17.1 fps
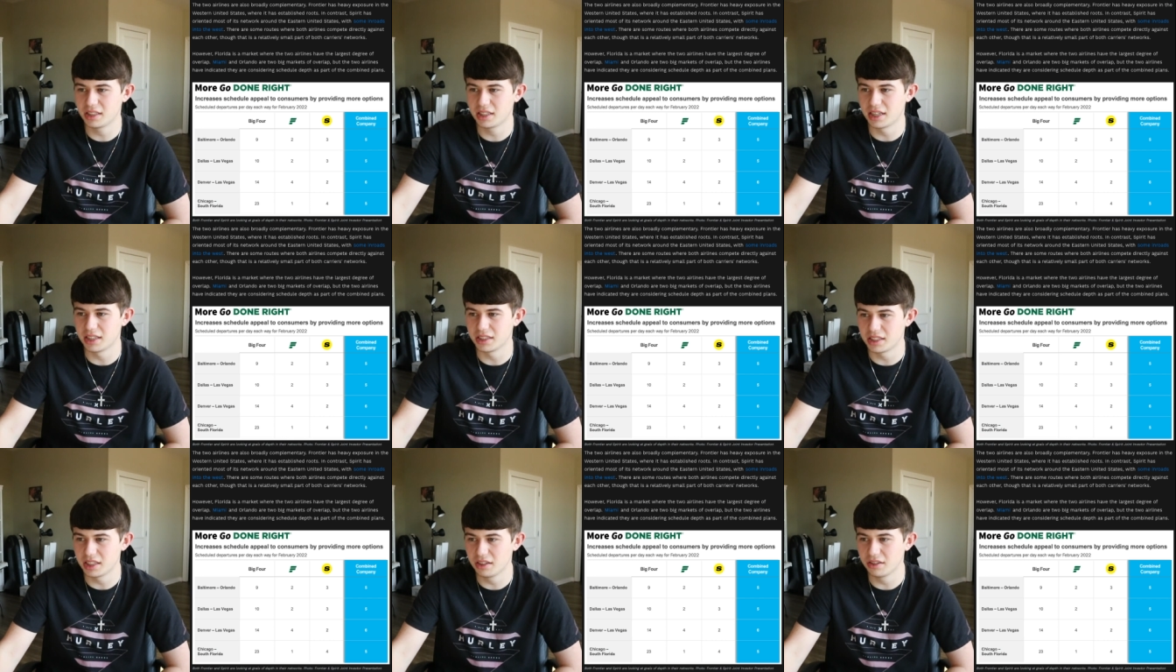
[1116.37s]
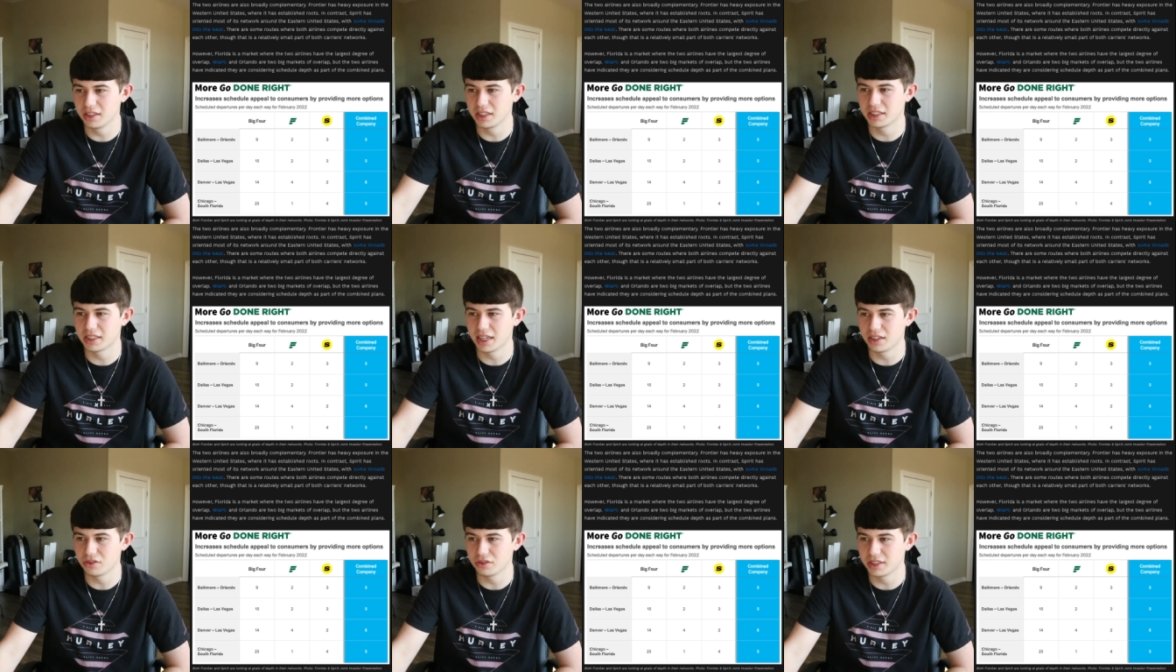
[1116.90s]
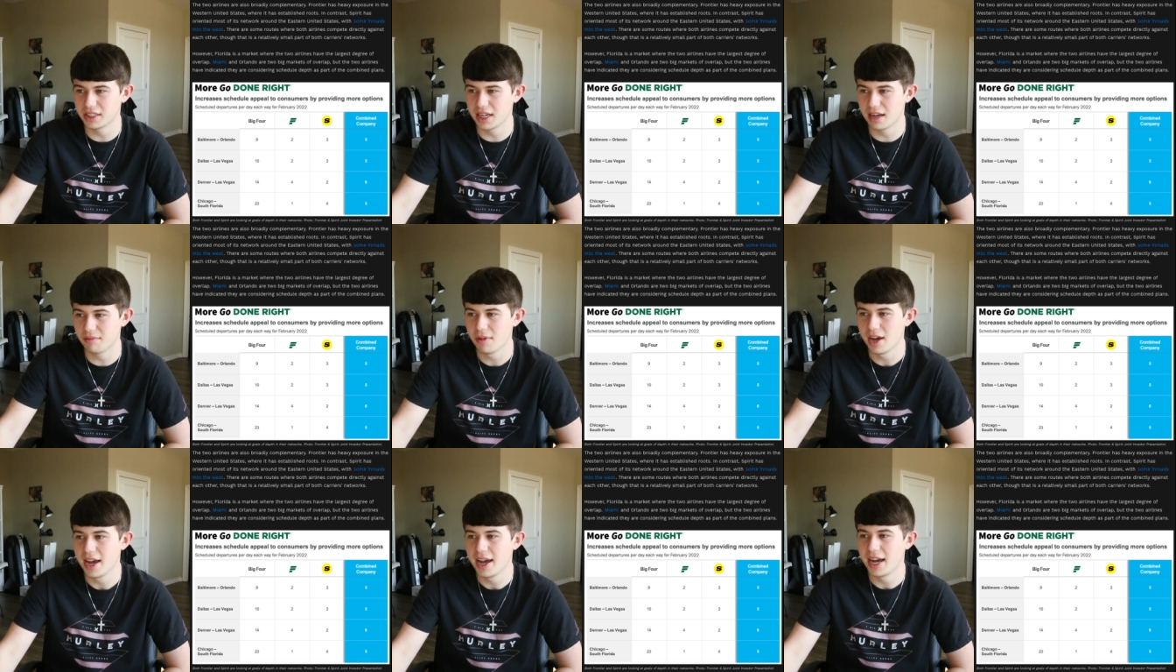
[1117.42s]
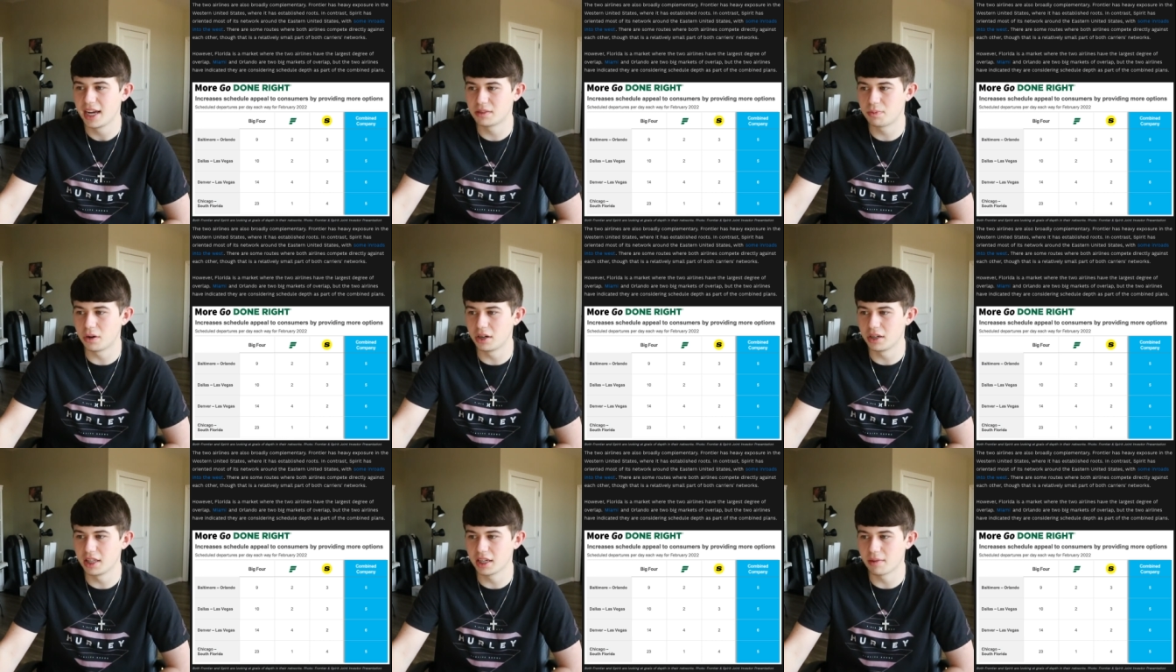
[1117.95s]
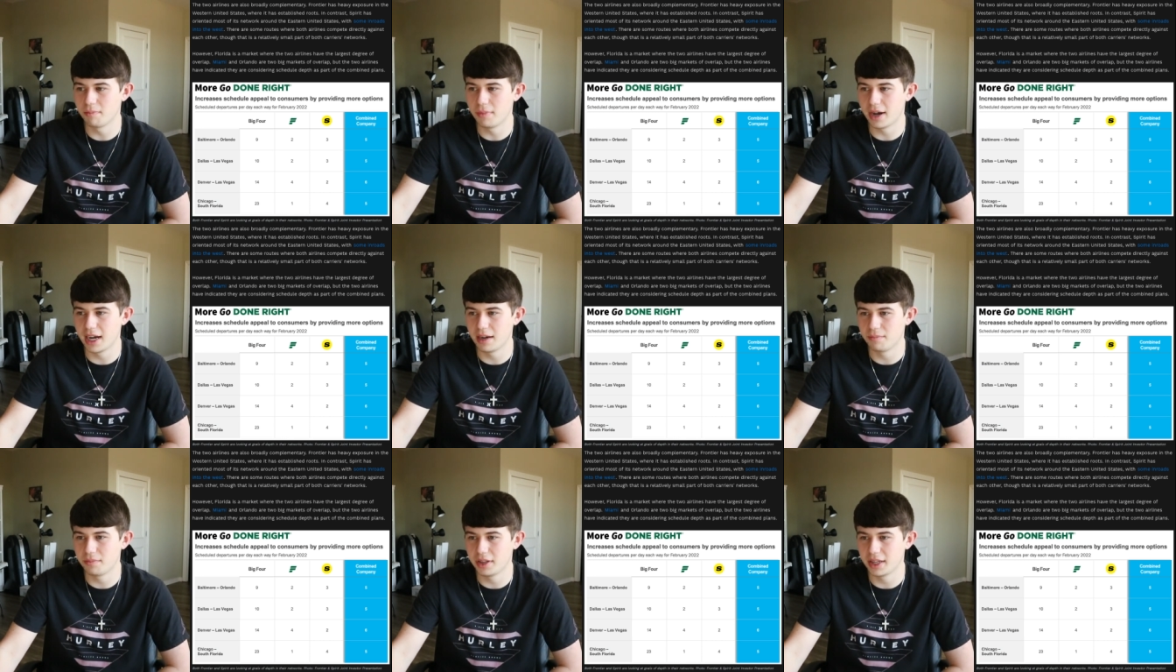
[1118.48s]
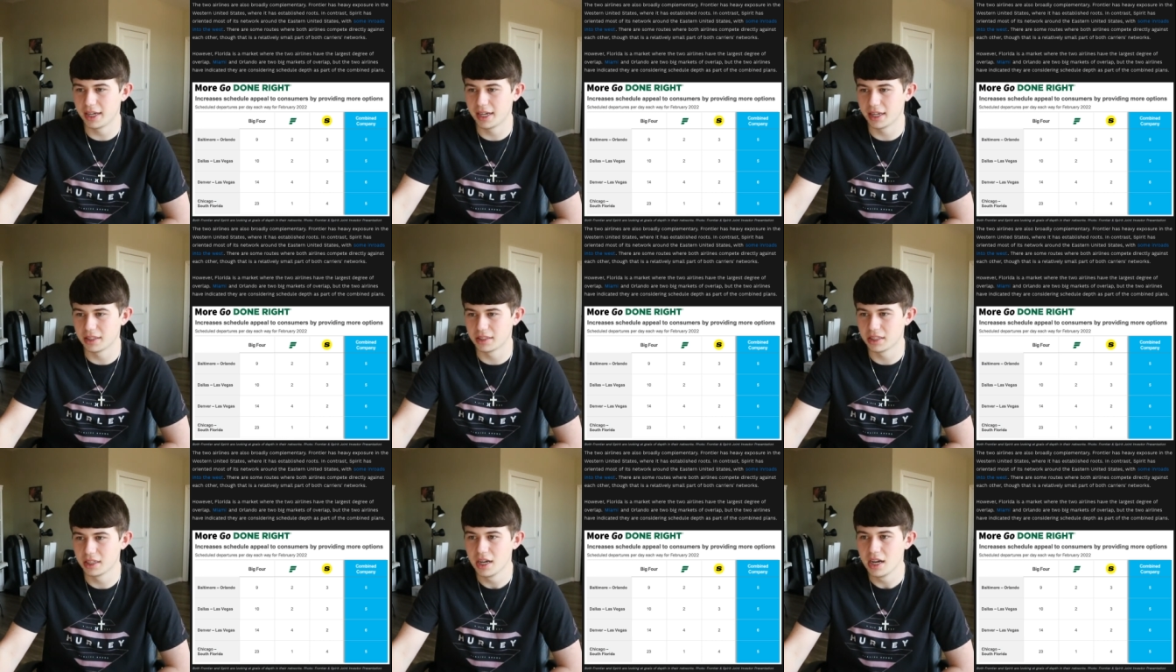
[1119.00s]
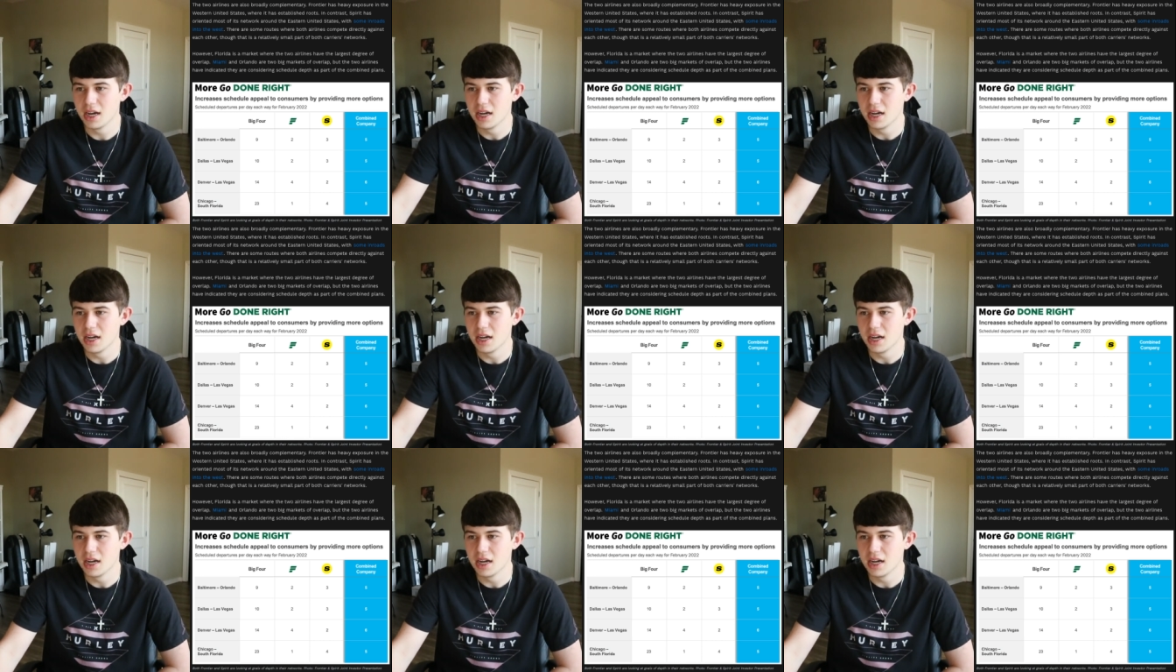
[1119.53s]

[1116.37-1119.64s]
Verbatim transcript: considering schedule depth as part of the combined plans.